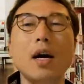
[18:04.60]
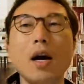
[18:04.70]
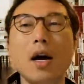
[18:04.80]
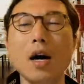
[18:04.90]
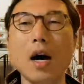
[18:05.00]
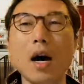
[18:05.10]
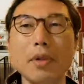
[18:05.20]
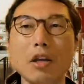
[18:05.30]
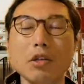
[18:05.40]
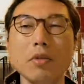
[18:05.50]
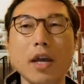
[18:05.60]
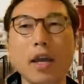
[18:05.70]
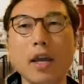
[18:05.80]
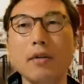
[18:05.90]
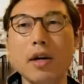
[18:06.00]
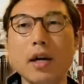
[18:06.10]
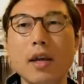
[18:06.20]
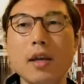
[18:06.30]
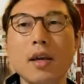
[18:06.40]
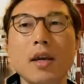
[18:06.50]
application layer, right?
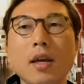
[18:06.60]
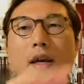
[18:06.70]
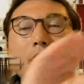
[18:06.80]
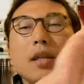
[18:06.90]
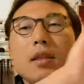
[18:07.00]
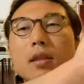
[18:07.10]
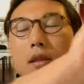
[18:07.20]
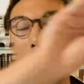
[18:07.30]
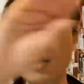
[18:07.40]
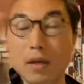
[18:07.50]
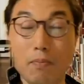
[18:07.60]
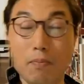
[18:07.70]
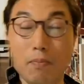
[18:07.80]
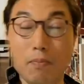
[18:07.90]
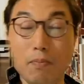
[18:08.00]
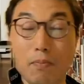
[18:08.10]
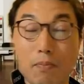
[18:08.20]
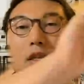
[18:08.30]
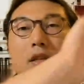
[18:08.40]
And I believe that